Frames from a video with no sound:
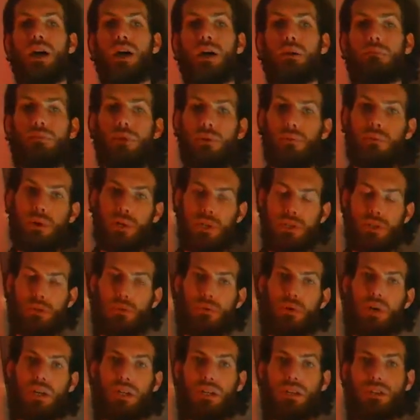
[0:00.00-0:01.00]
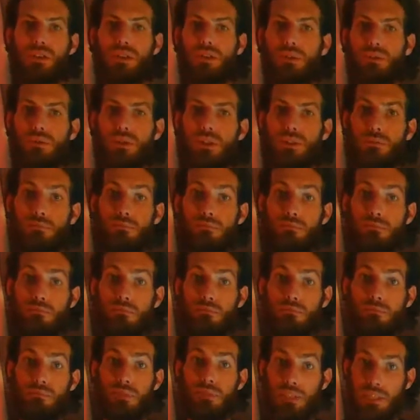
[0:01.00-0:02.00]
But what you'll want to do is
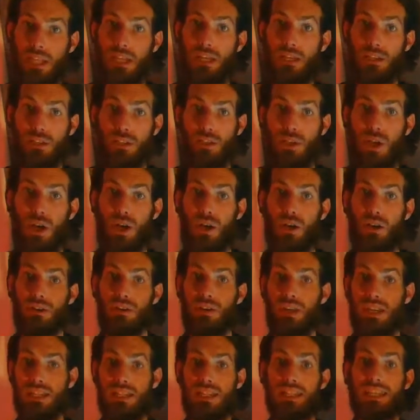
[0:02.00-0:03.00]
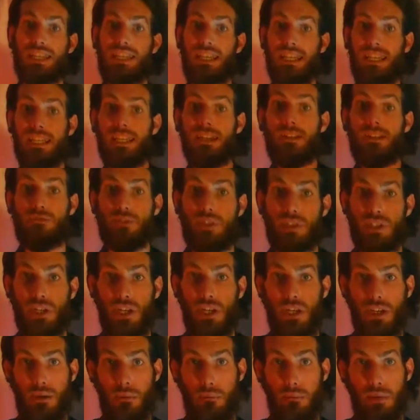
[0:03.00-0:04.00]
sing a song in the key of
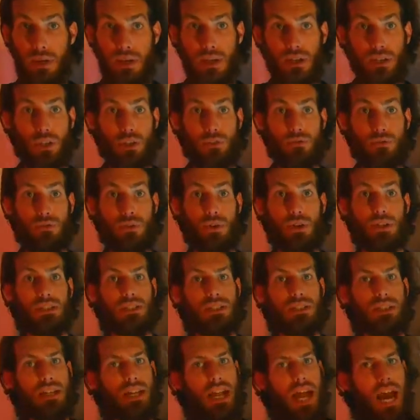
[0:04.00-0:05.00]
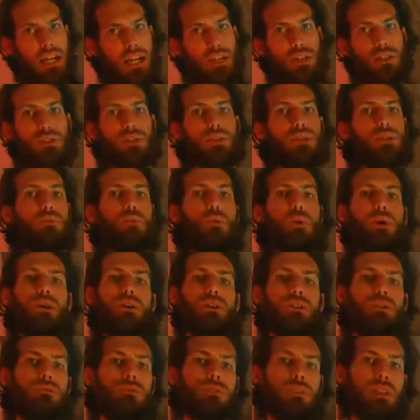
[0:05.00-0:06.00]
G because your voice naturally
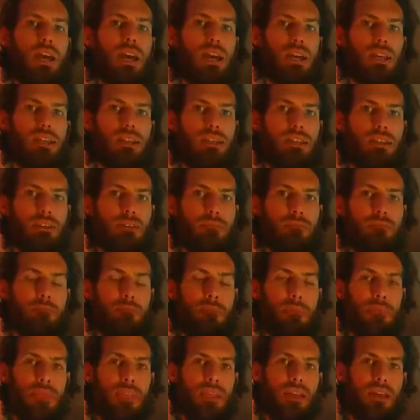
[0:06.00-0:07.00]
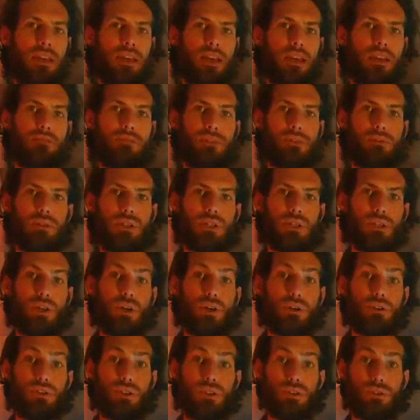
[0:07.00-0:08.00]
works for that key. If you were to
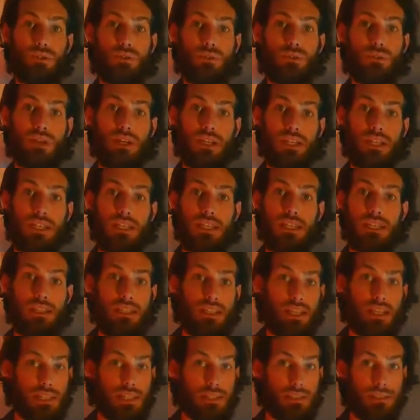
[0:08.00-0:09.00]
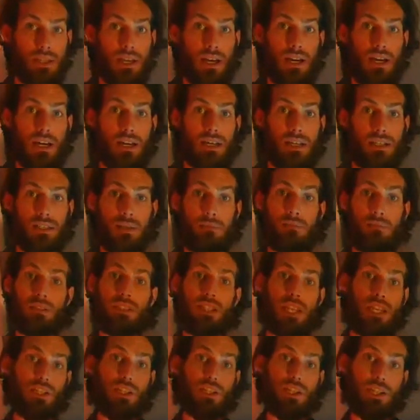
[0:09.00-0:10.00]
go to a key that's
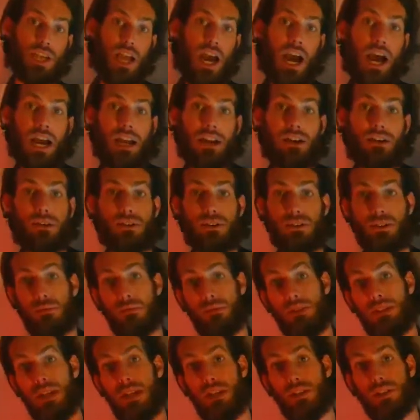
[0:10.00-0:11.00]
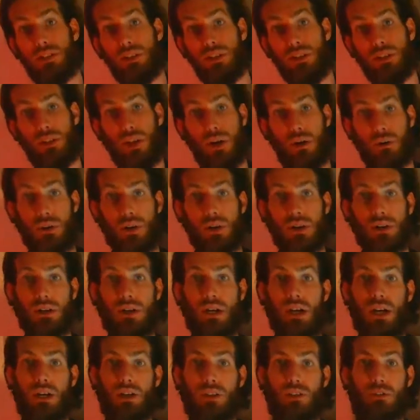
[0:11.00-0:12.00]
substantially higher or substantially lower,
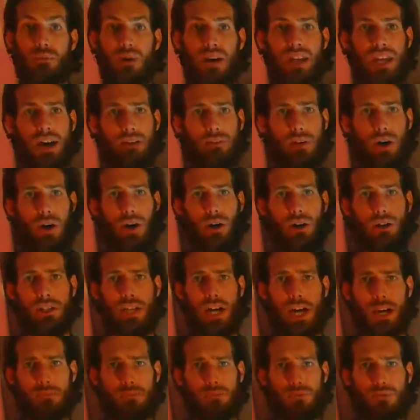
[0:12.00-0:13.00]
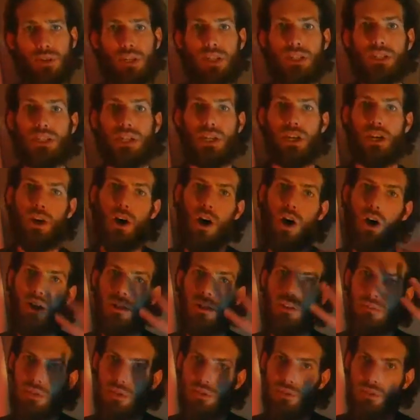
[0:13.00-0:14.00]
you might have a hard time reaching all
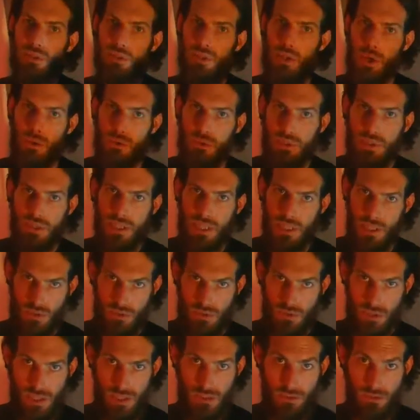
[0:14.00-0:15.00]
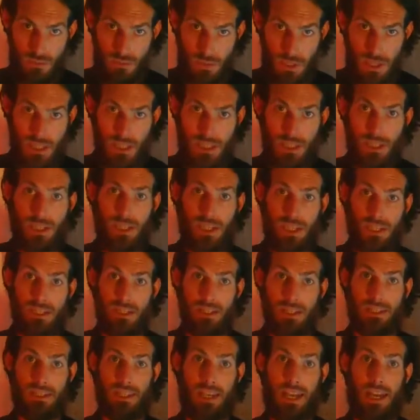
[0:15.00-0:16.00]
of those notes that you need to reach in the
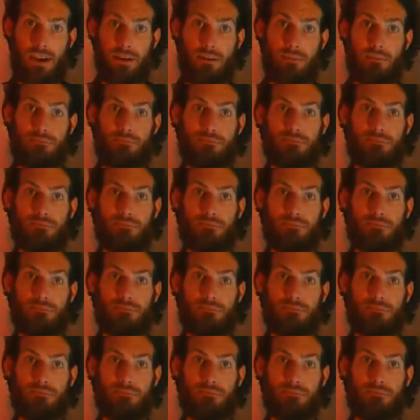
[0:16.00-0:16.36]
scale.